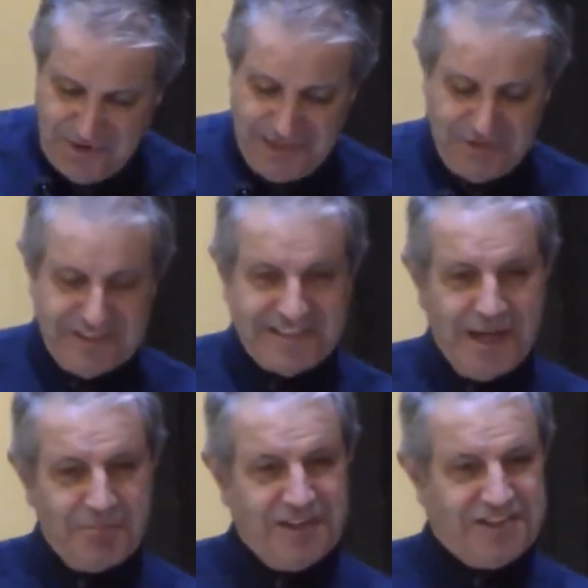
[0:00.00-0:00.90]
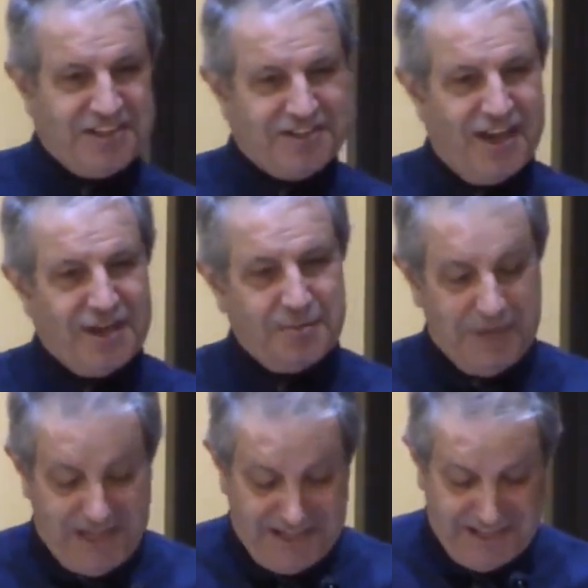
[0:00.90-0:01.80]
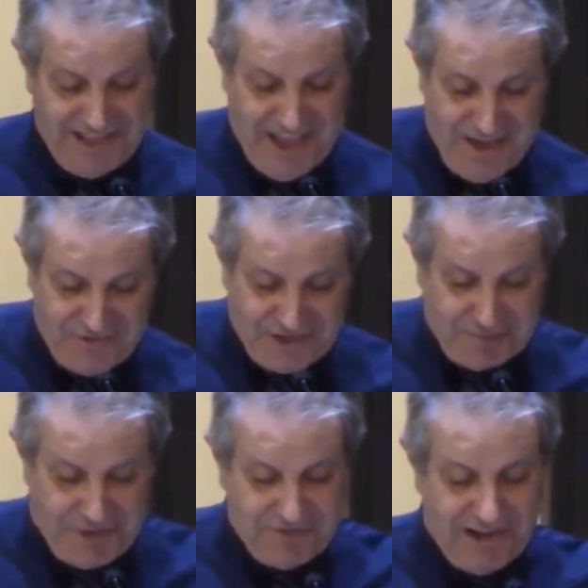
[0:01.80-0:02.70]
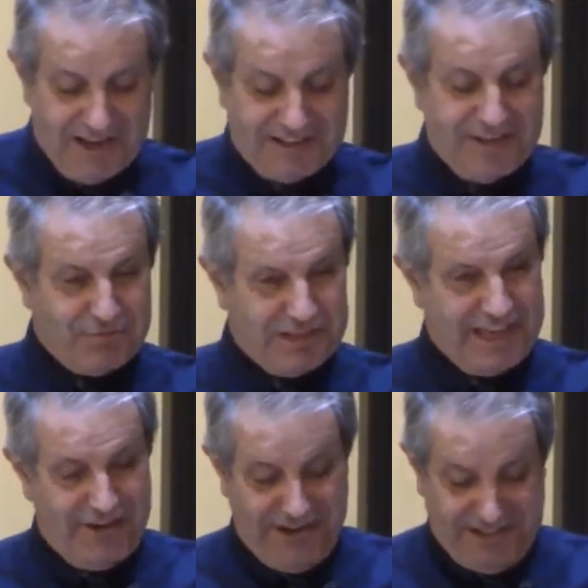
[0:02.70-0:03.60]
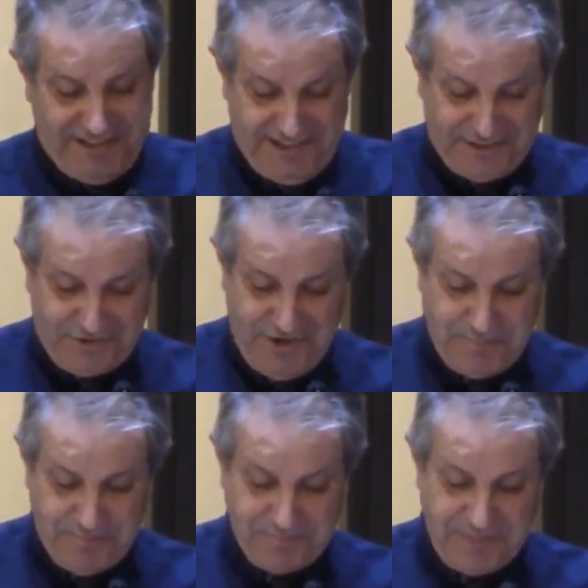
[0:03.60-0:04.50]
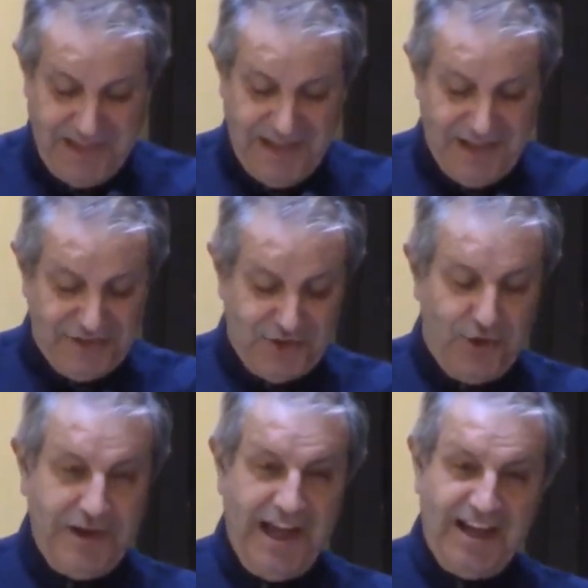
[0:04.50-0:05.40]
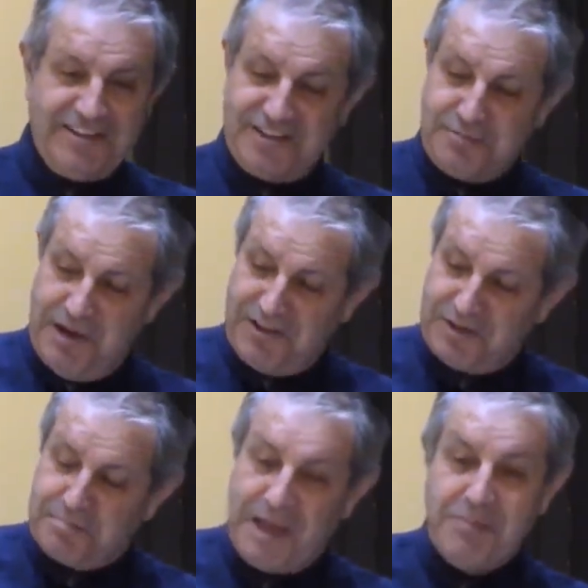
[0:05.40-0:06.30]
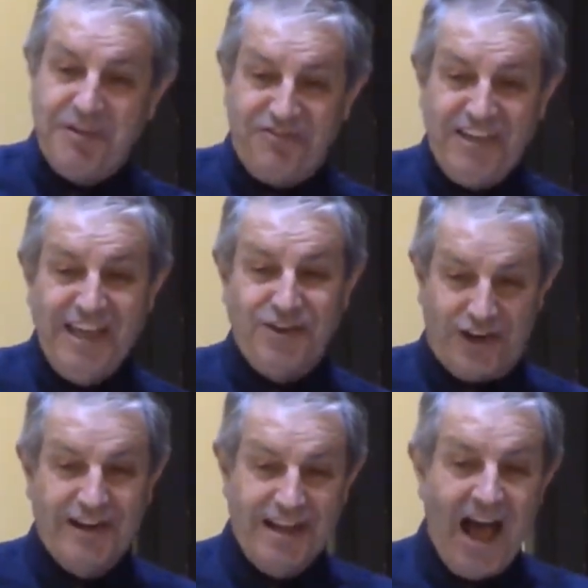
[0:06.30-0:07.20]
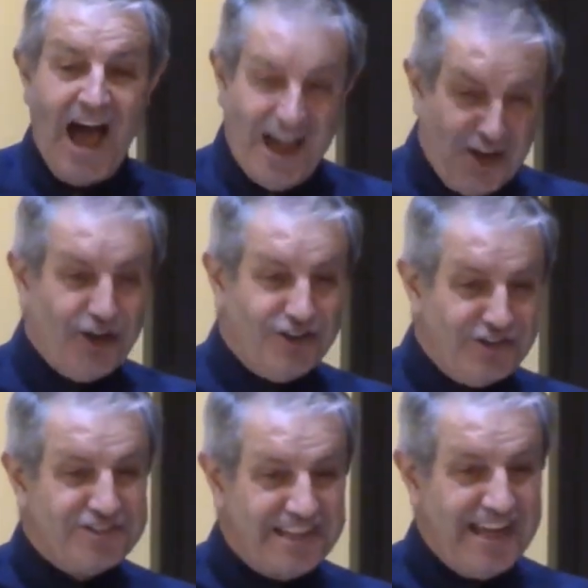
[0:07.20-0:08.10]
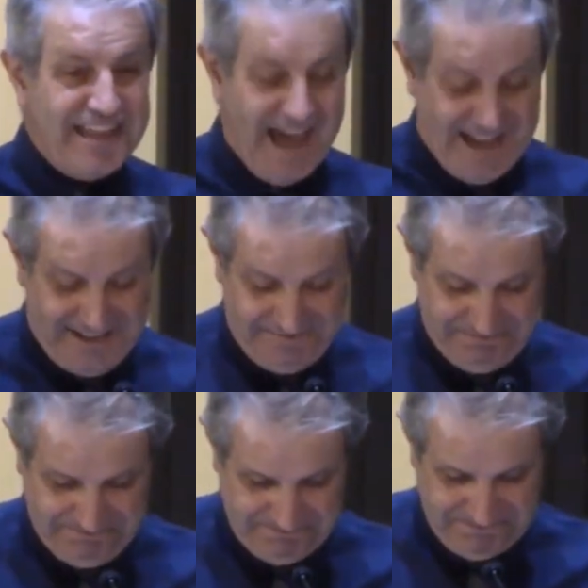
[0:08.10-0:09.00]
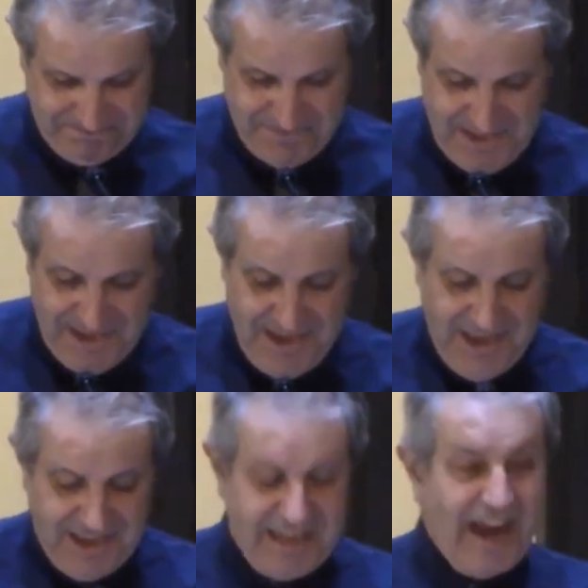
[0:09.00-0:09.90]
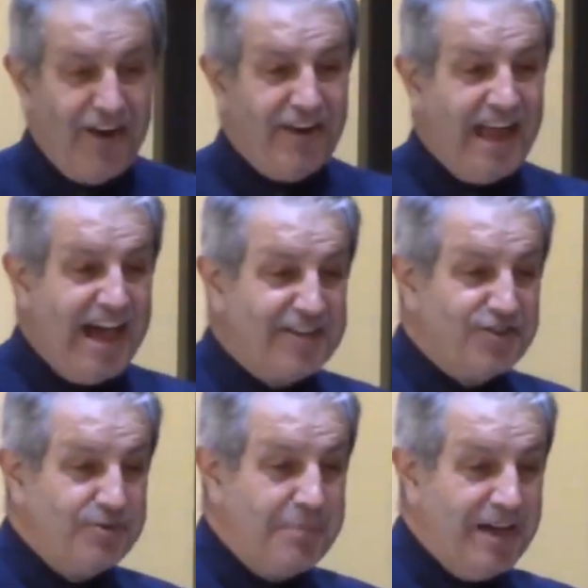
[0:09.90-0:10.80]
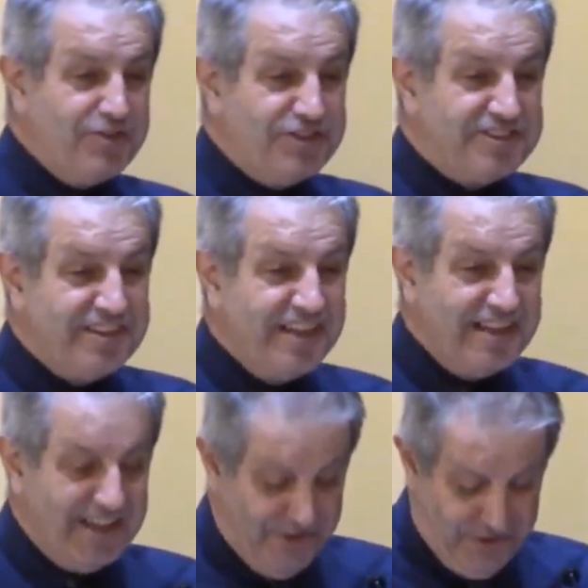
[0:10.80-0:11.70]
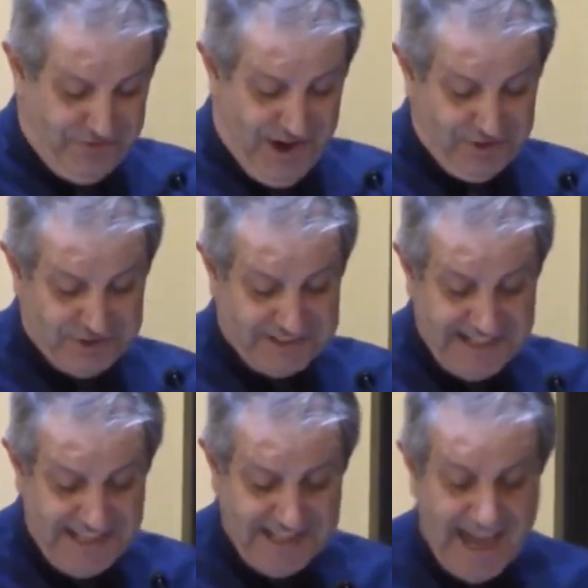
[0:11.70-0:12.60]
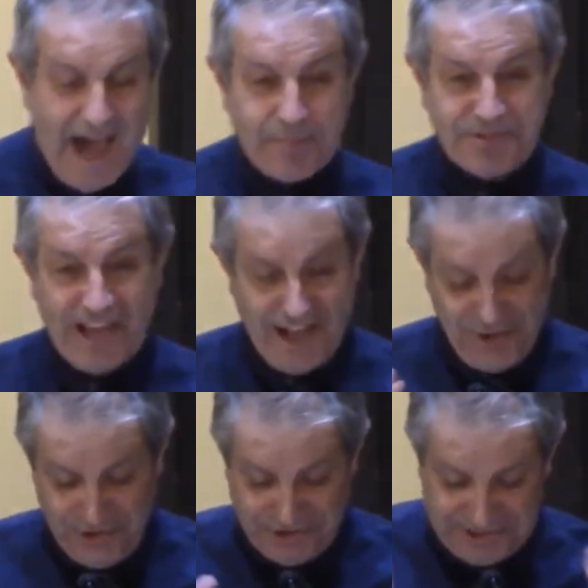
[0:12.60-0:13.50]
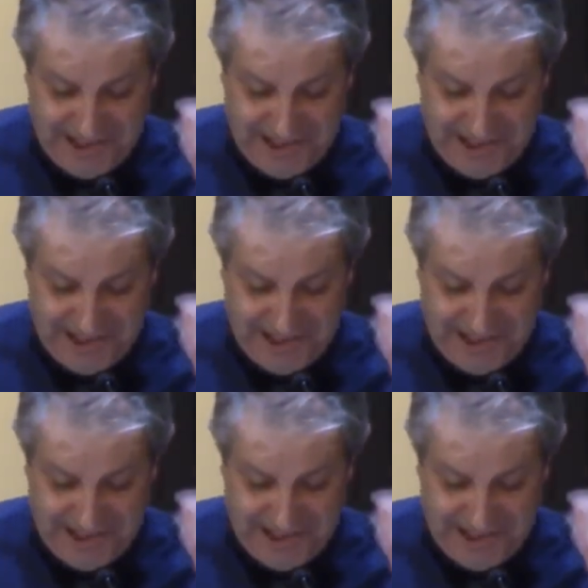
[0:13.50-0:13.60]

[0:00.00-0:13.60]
When the resemblance is not immediately evident, my relative will carry it to the extreme. Joey has his mother's baby finger. I heard her say that. Carol has her father's kneecaps. I heard her